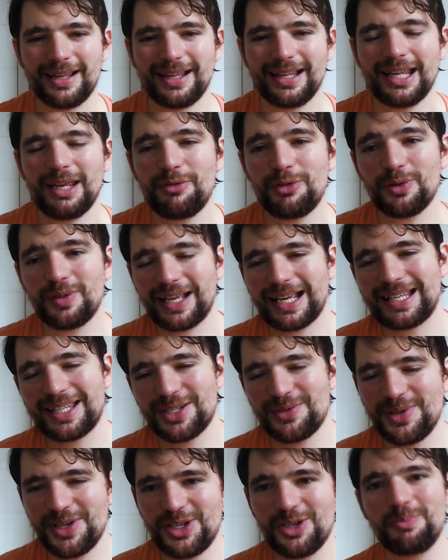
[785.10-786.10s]
If you like
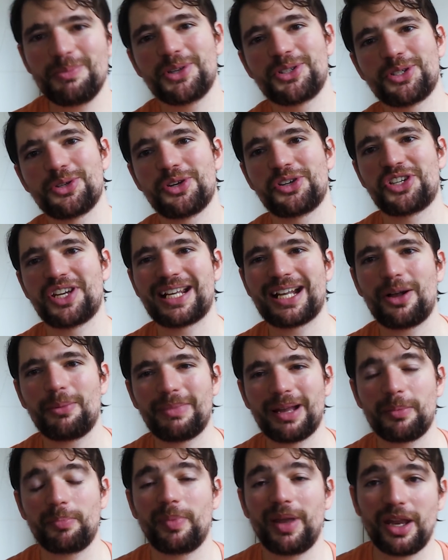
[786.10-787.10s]
this video, make sure to check
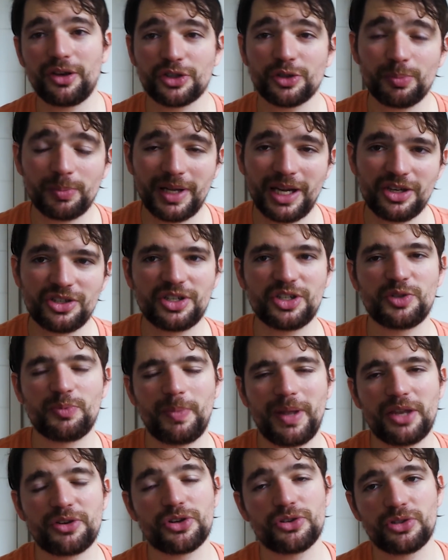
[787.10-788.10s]
out my Patreon page. It's
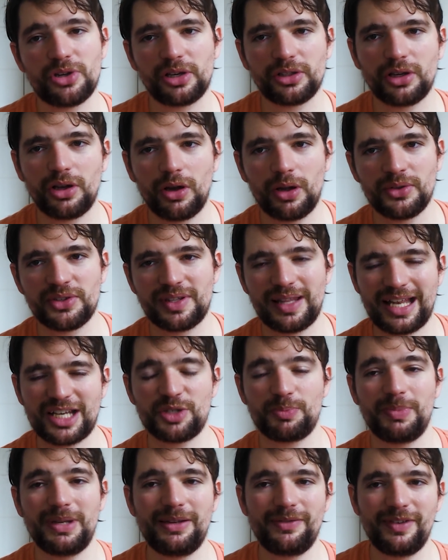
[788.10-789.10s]

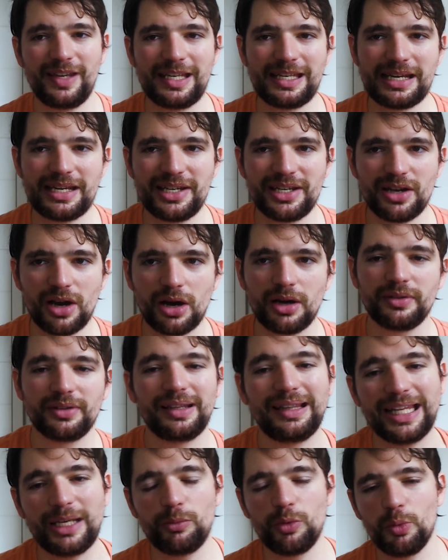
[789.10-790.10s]

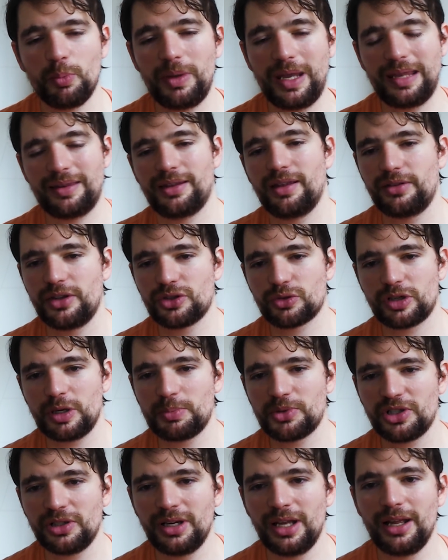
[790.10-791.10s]
patreon.com/PVDDR. The link will be in the
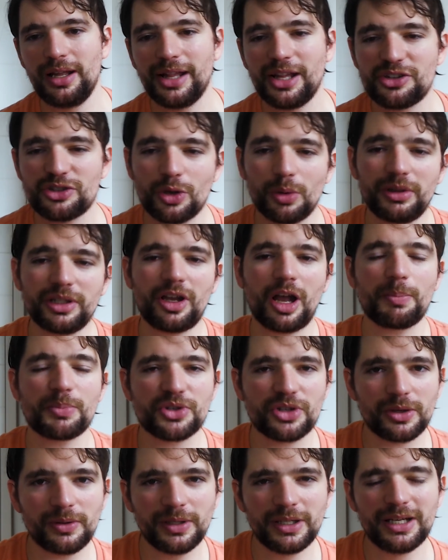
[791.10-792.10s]
description. It's totally
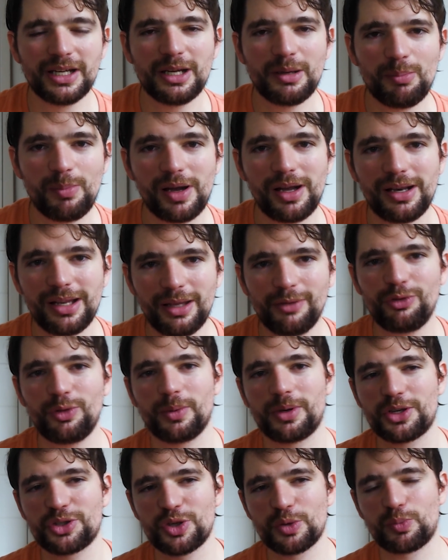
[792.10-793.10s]
optional. But if
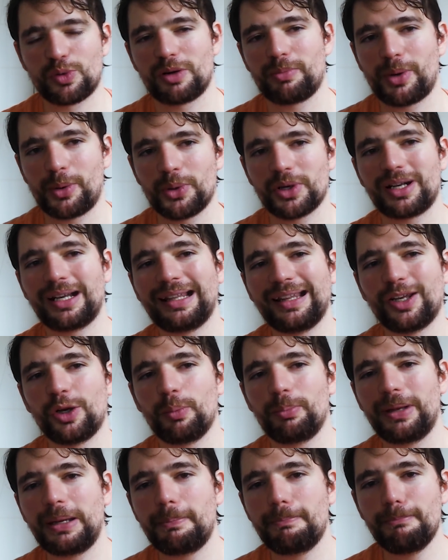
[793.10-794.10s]
you want to support my work a
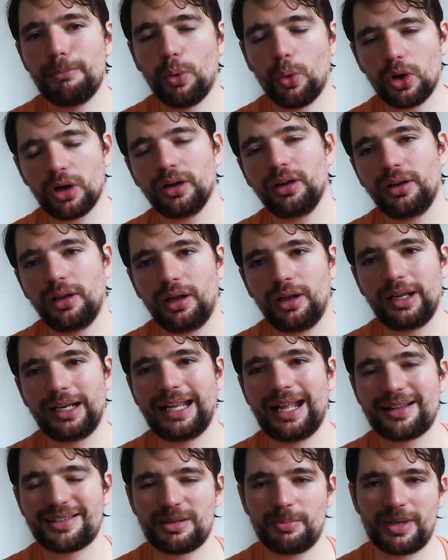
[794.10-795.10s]
little bit more
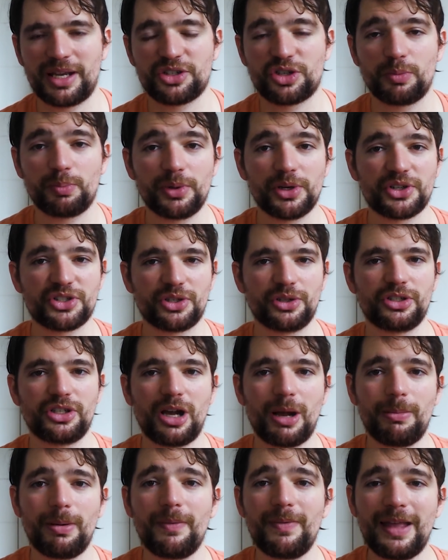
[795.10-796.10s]
and get some extra perks on
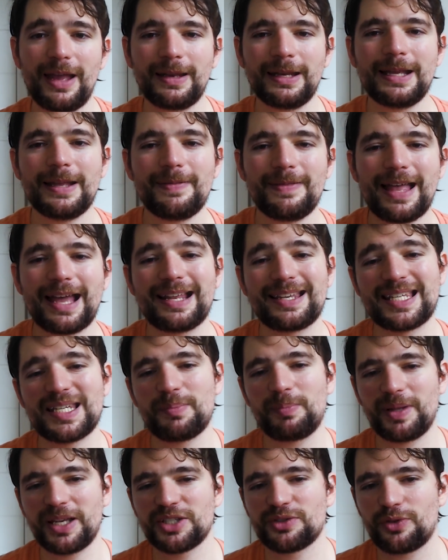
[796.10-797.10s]
top of that, that is
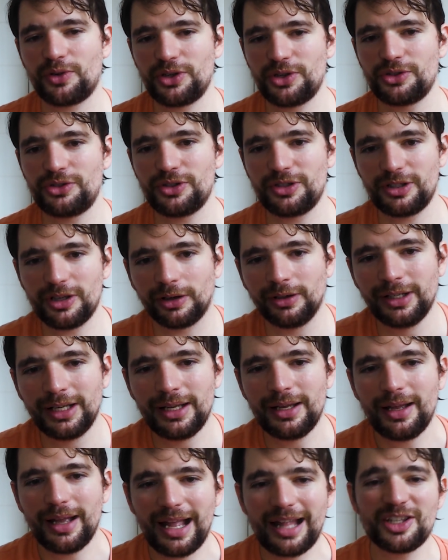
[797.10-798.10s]
the place for you to go.
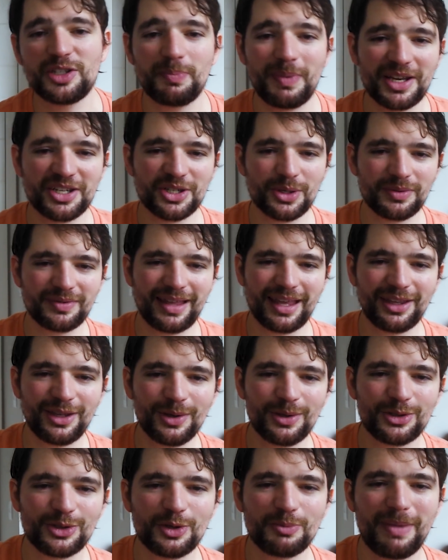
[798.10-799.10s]
And special
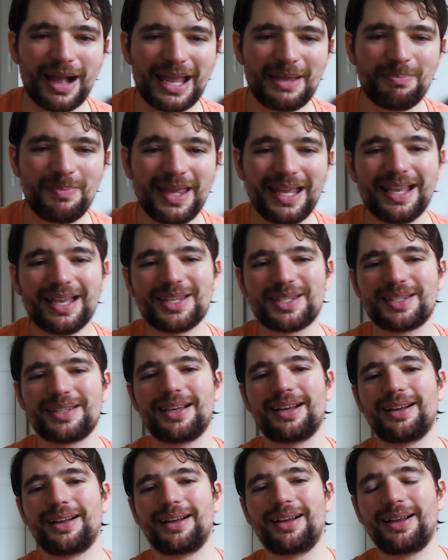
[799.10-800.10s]
thank you to my
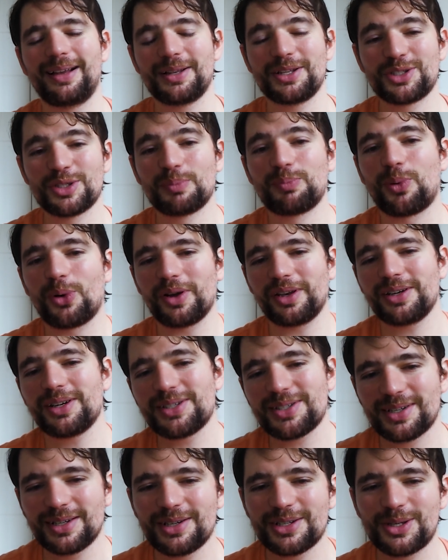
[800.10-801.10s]
biggest
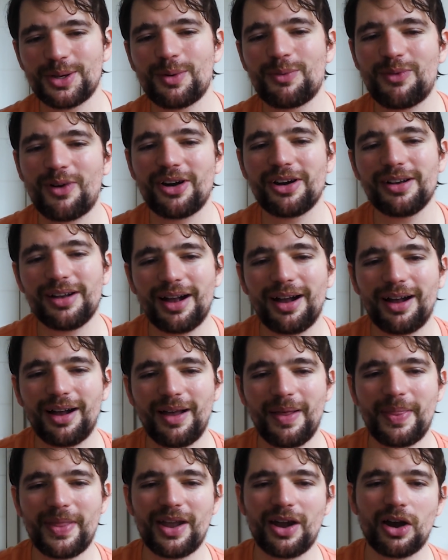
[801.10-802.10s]
supporters so far.
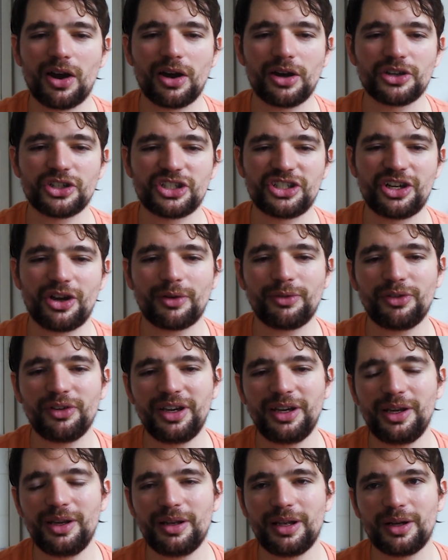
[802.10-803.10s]
There are
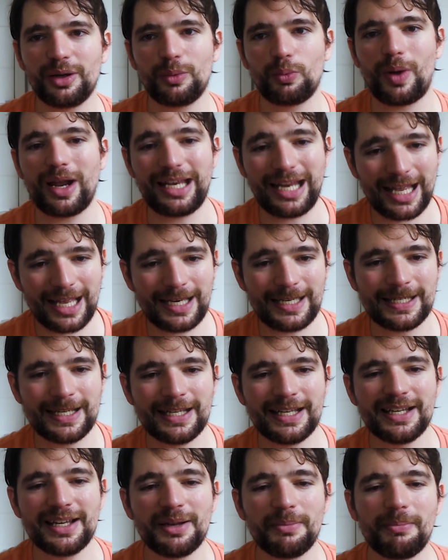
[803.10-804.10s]
Geoffrey
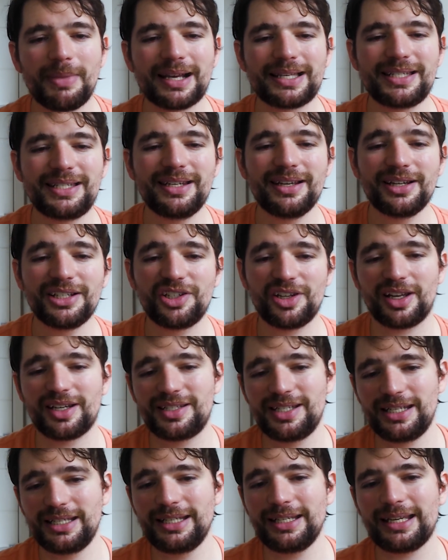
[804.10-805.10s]
Whitehead, Mattia
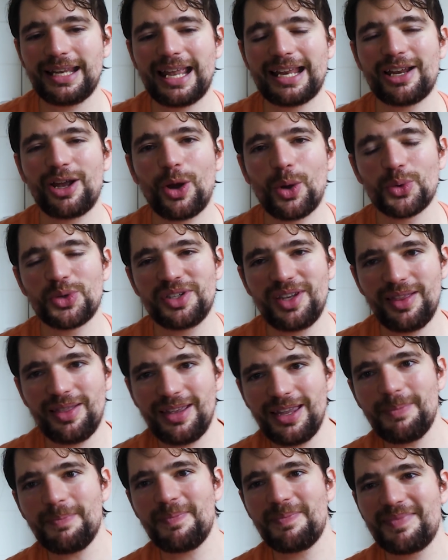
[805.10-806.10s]
Giardini, and
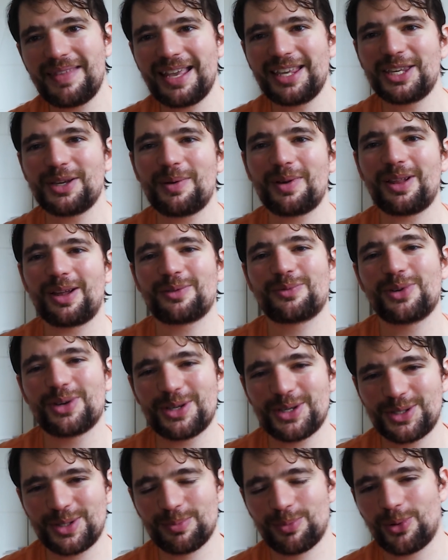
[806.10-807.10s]
OCD. Thank you a
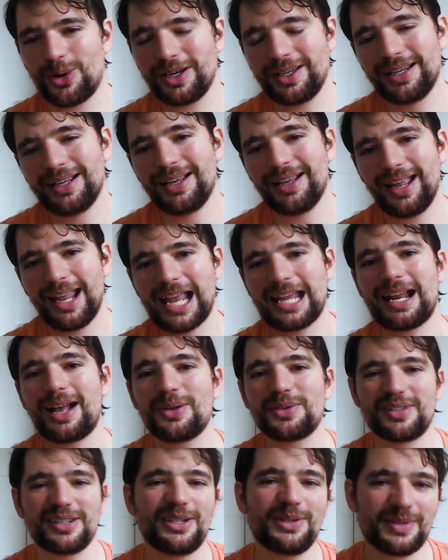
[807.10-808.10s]
lot for the support,
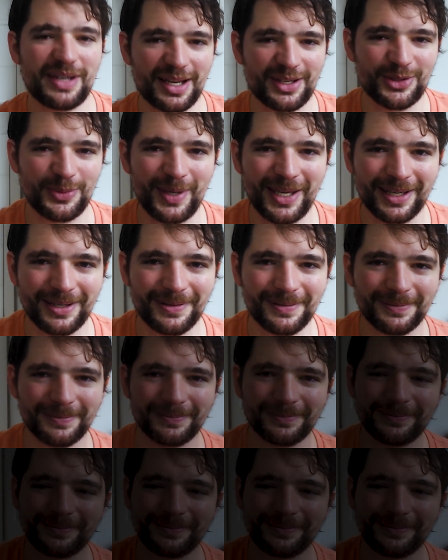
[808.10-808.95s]
and I'll see you next week.